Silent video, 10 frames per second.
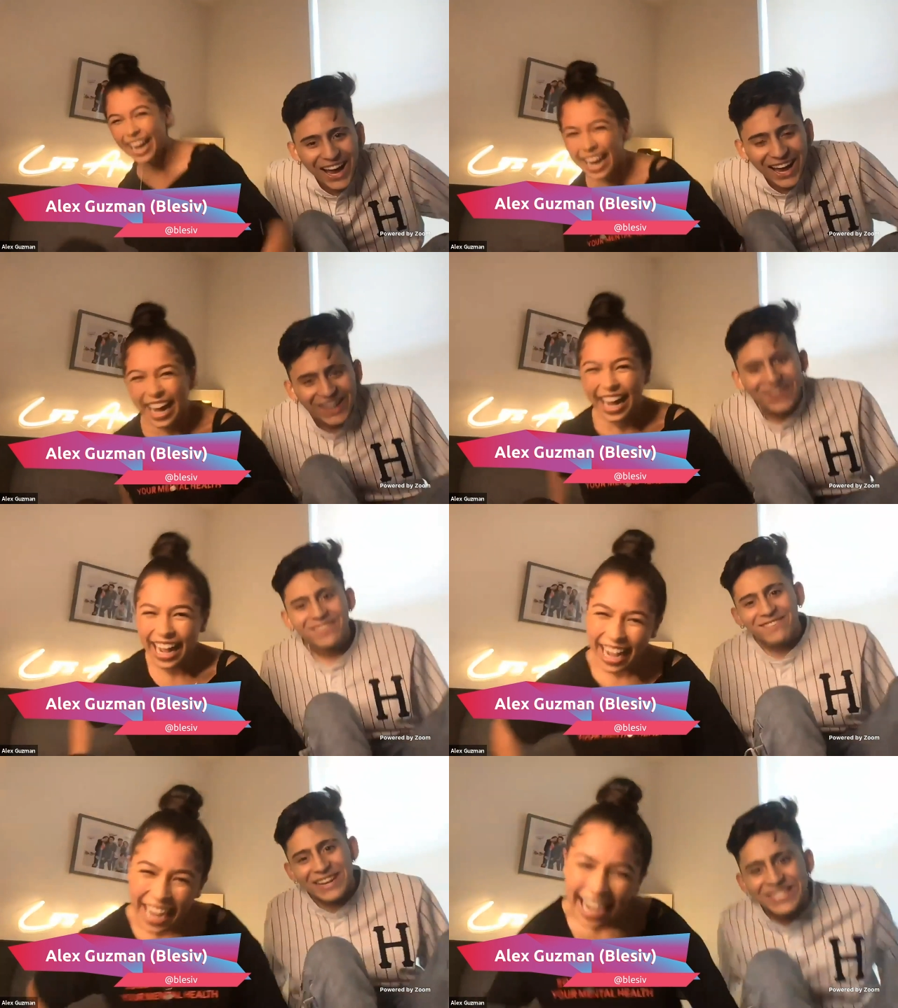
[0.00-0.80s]
Speaker 1: good.
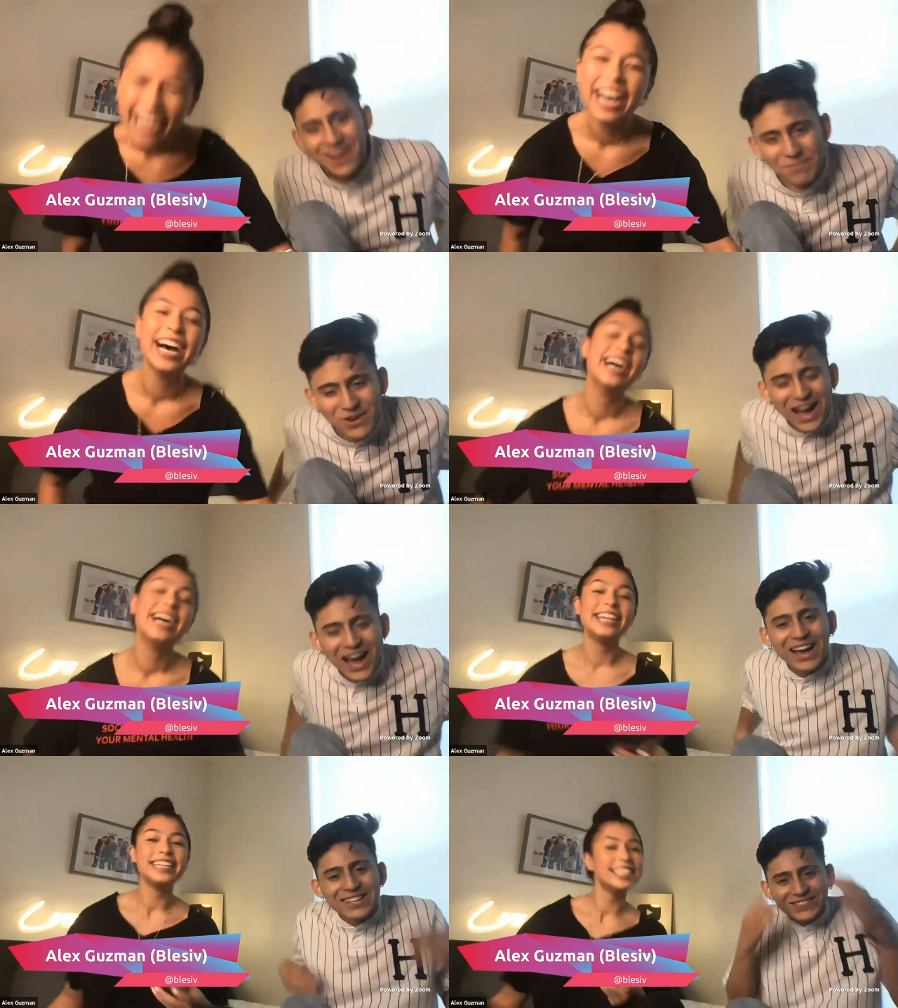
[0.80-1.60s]
What's up, you
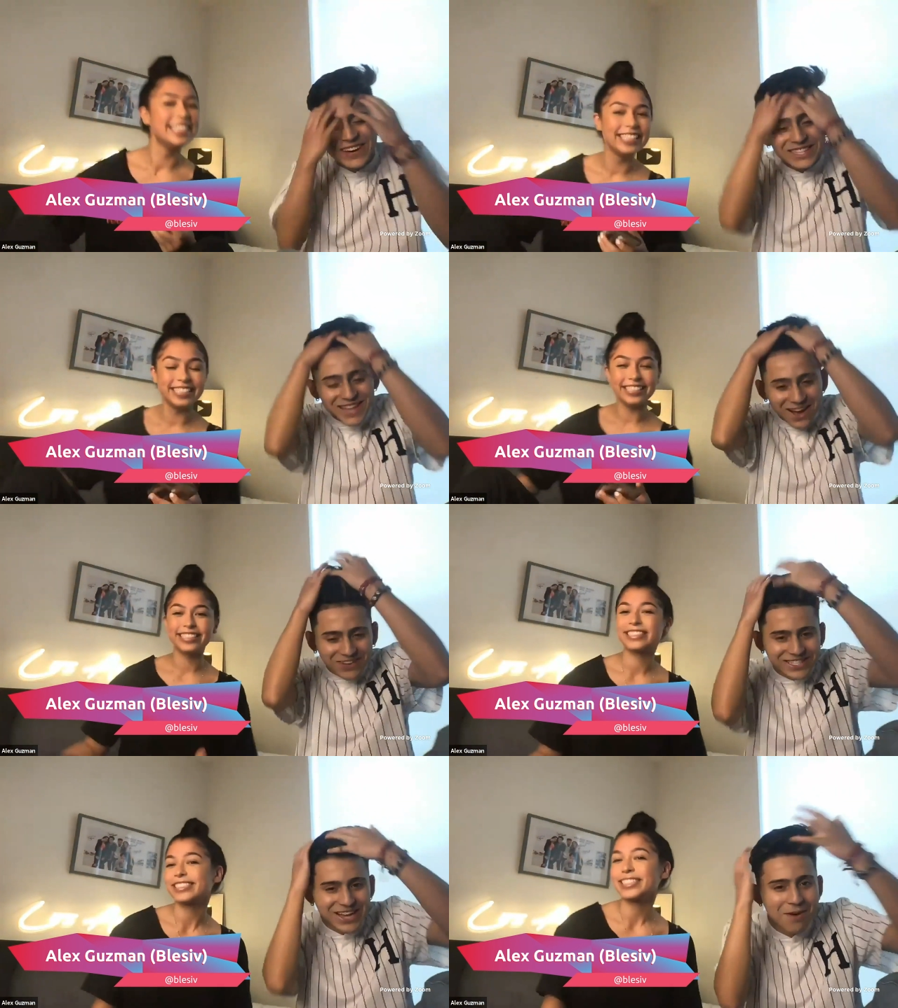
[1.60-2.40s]
guys? What's up?
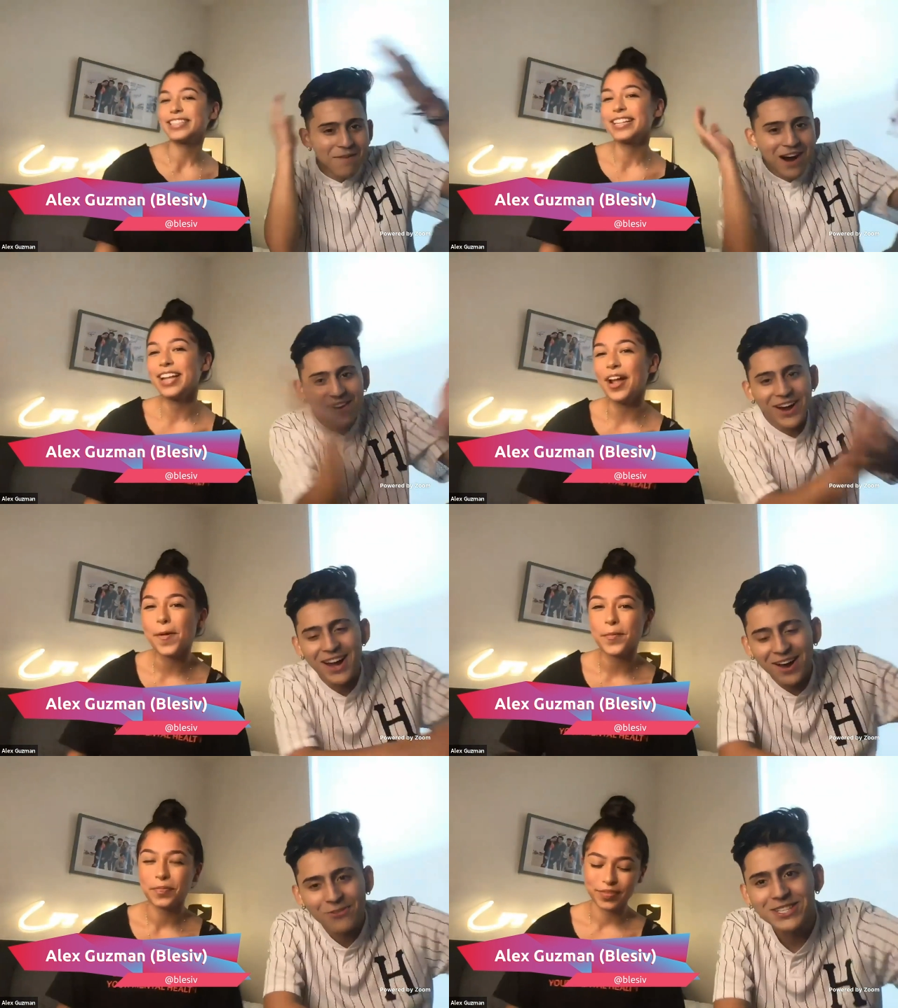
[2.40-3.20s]
What's up? How are
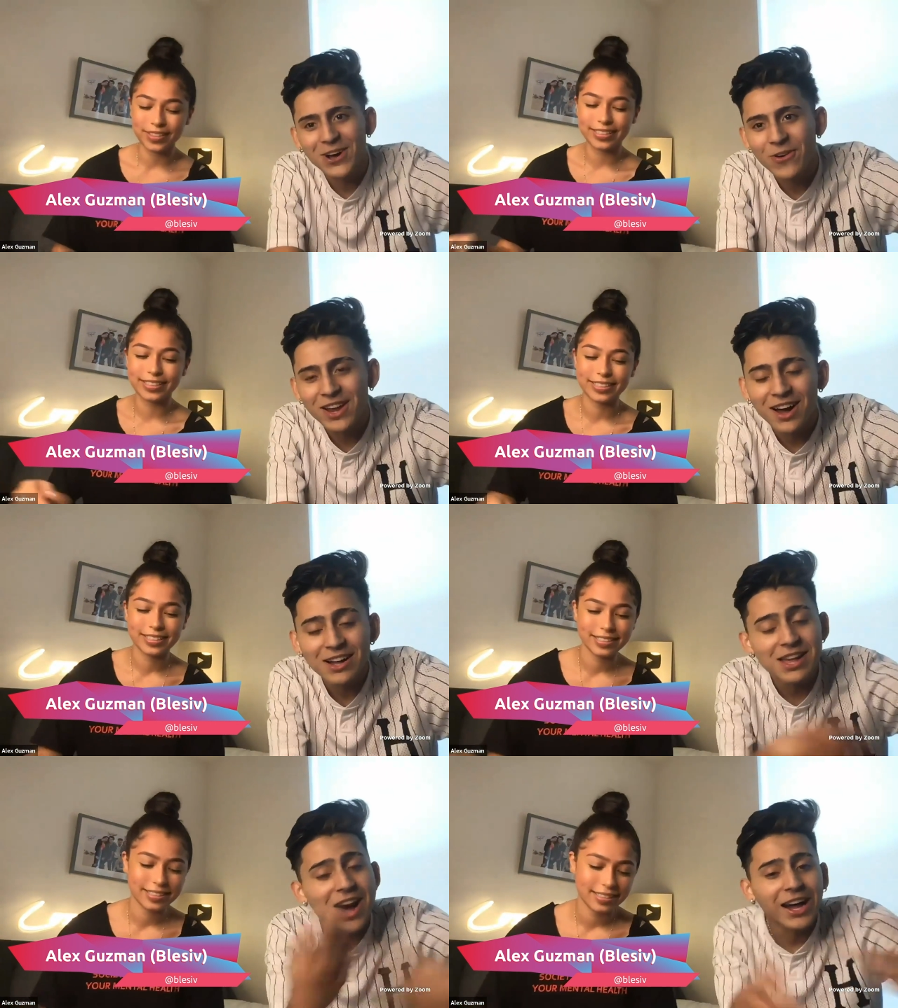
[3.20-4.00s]
y'all? What's going on?
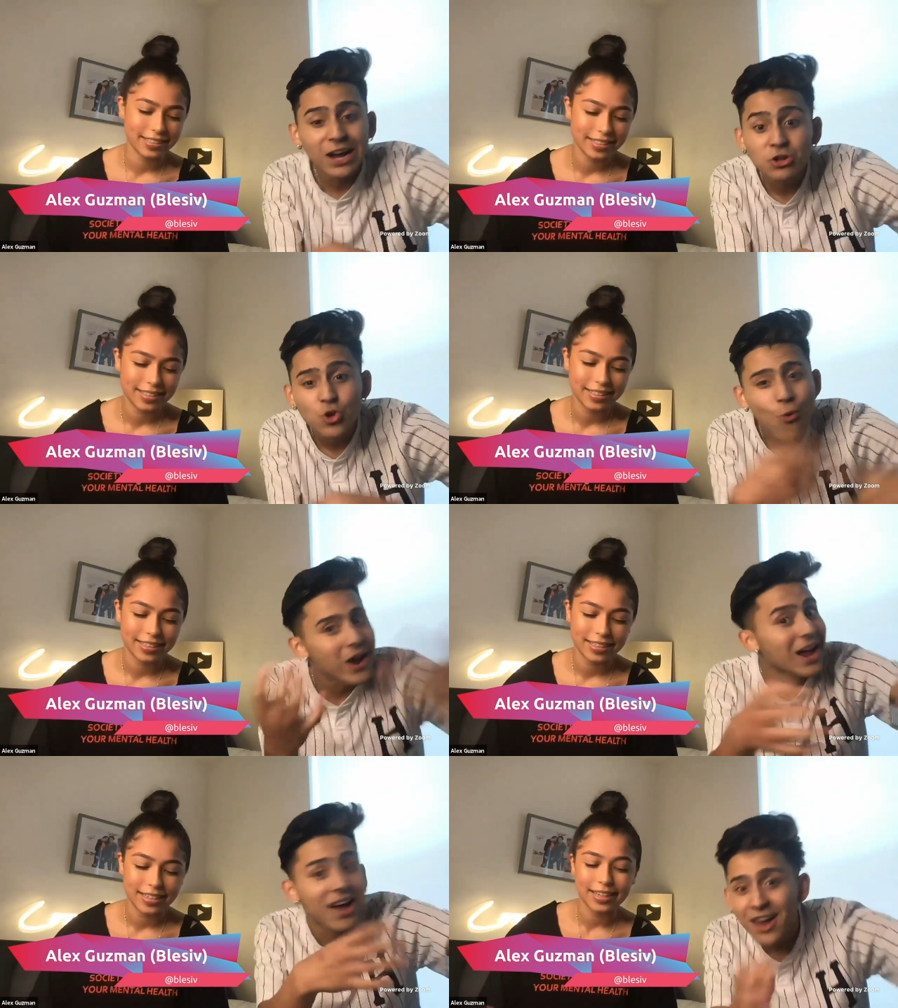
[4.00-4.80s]
How y'all doing?
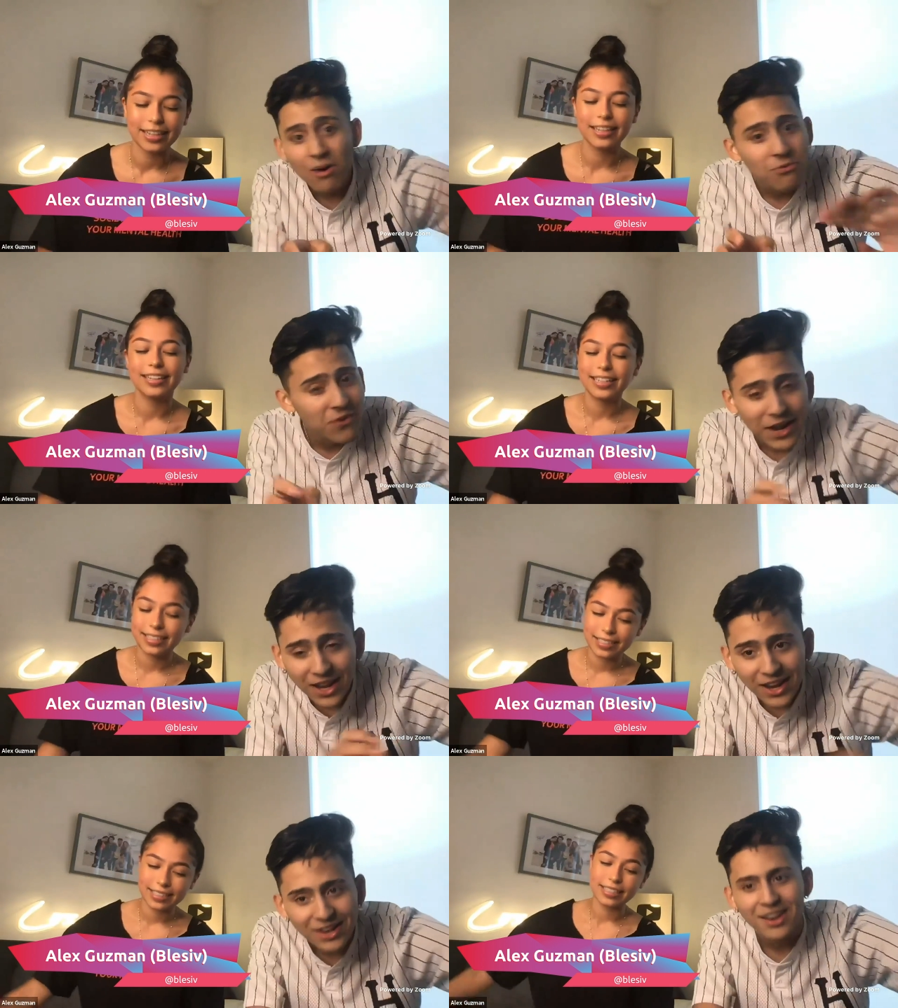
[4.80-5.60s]
How y'all
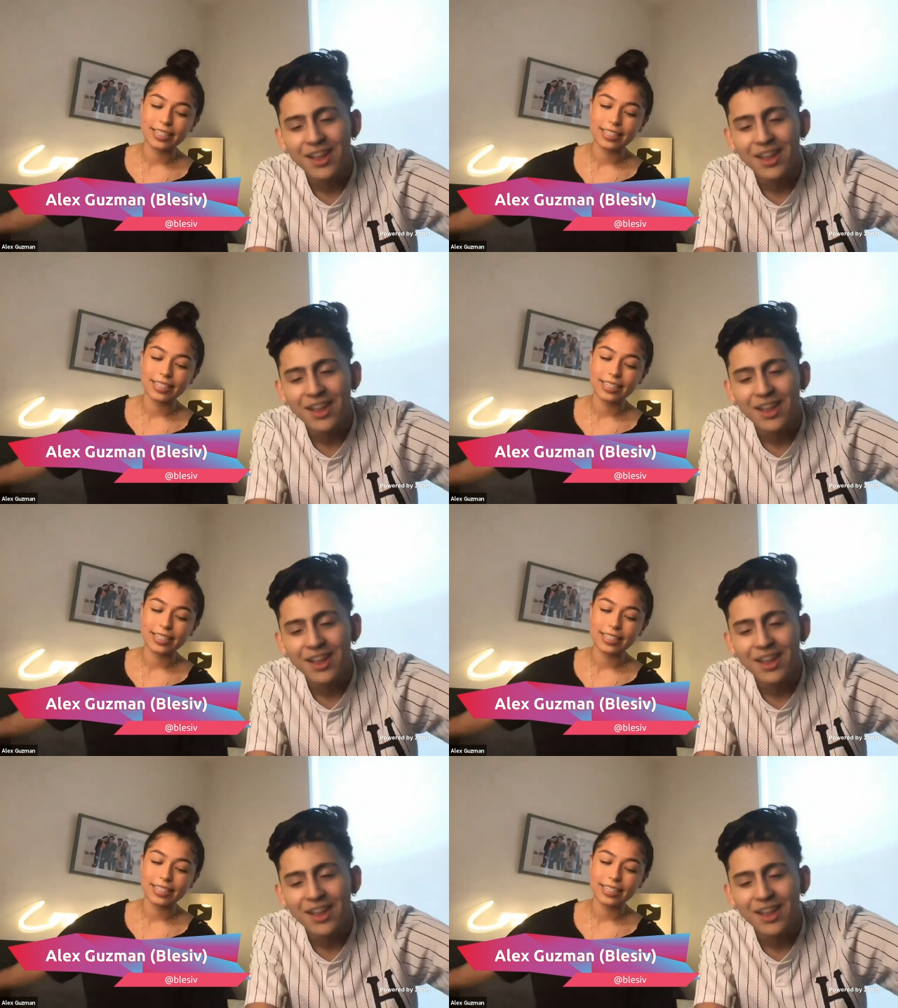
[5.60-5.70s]
feeling?